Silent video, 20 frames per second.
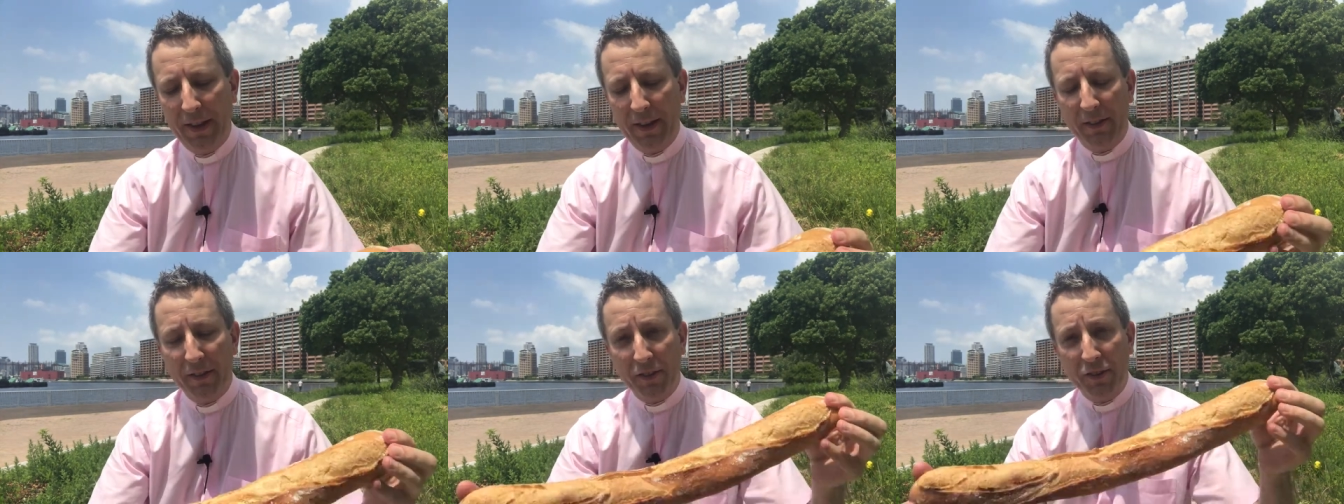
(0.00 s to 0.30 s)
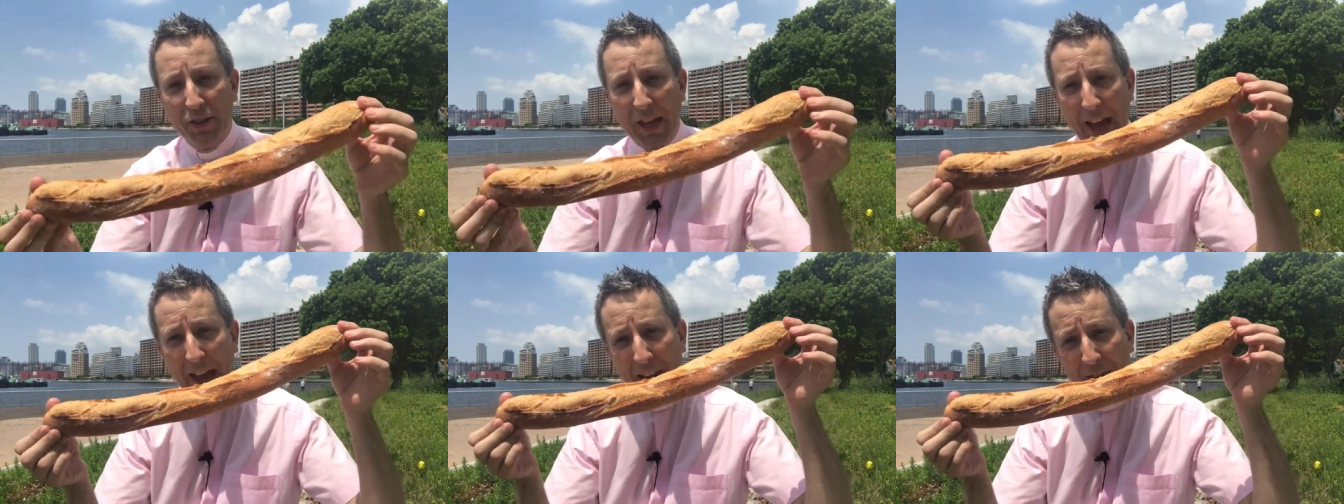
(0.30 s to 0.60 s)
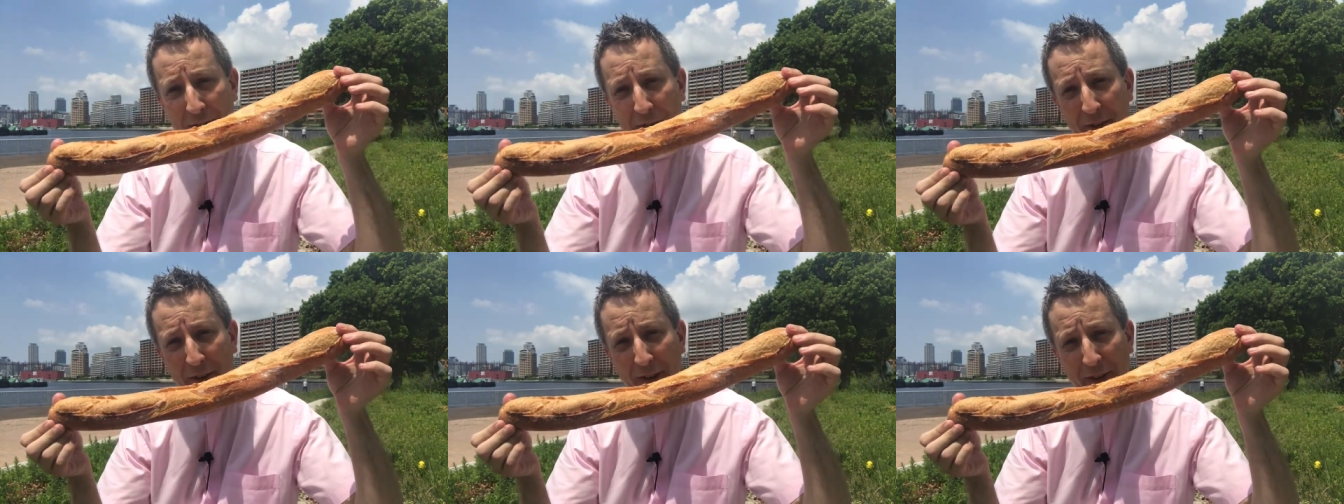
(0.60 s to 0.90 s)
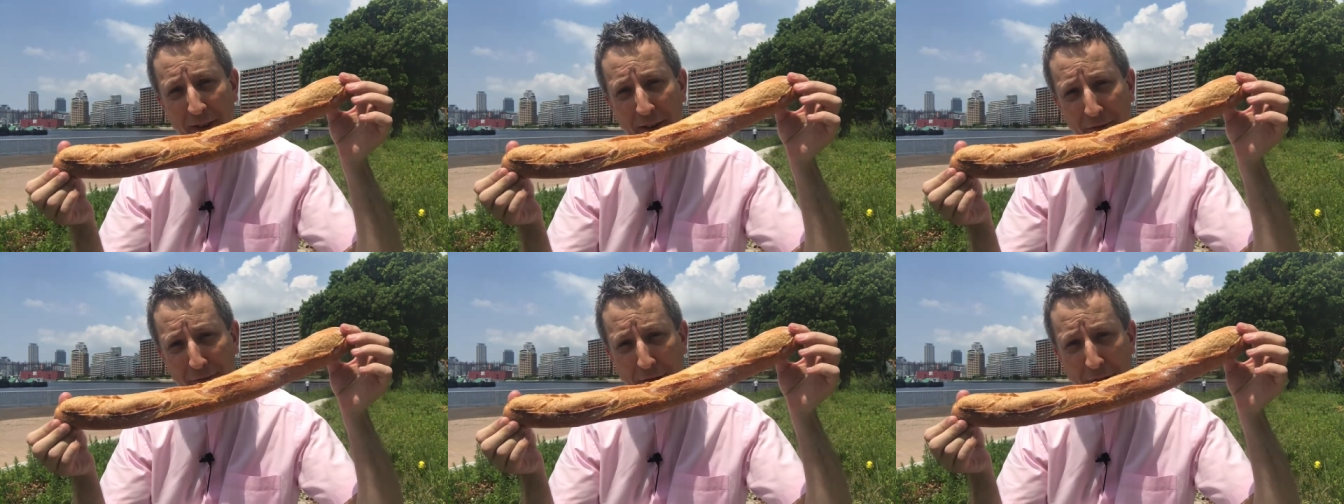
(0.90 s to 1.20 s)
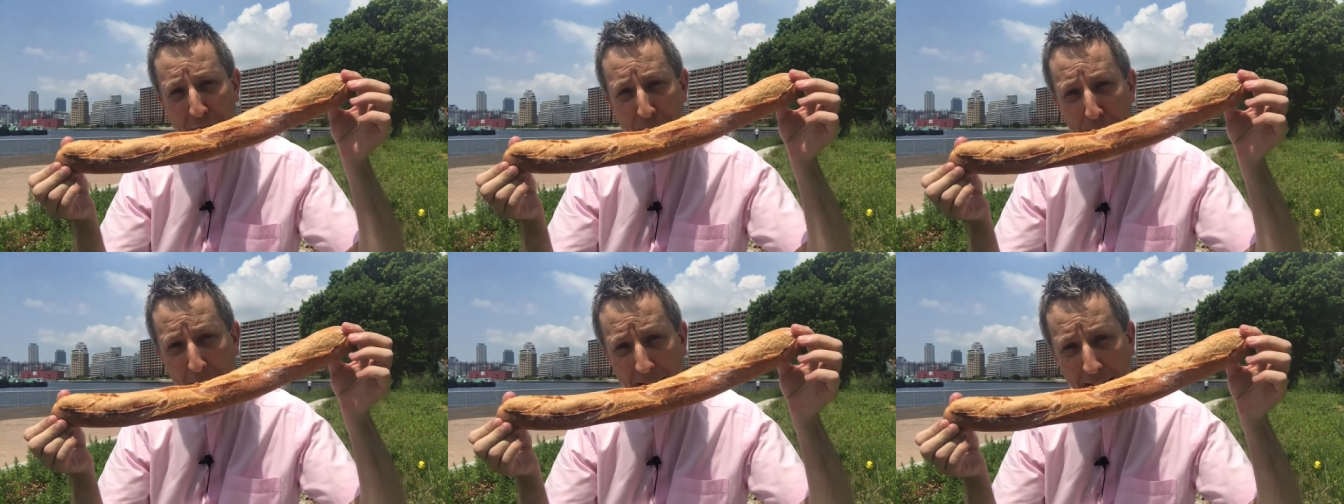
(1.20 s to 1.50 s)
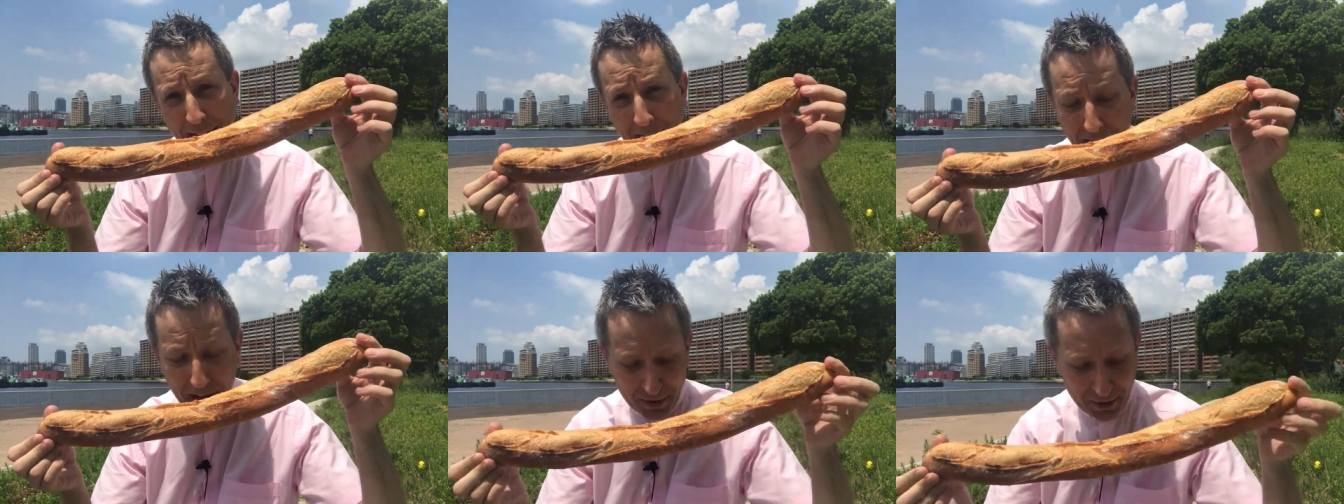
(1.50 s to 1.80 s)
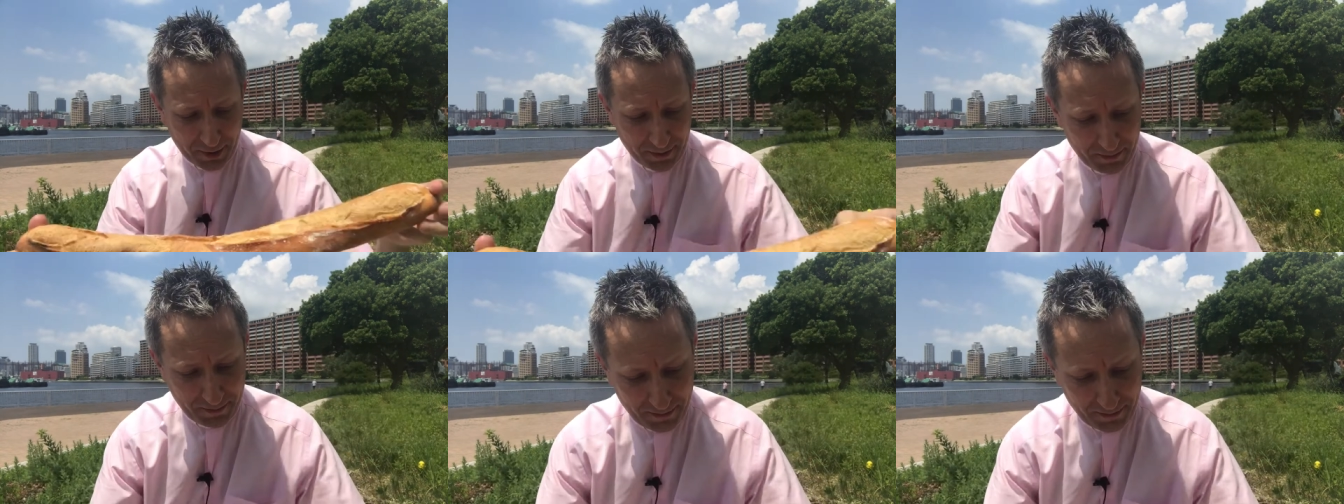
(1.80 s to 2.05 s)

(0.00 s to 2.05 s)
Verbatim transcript: the standard French baguette.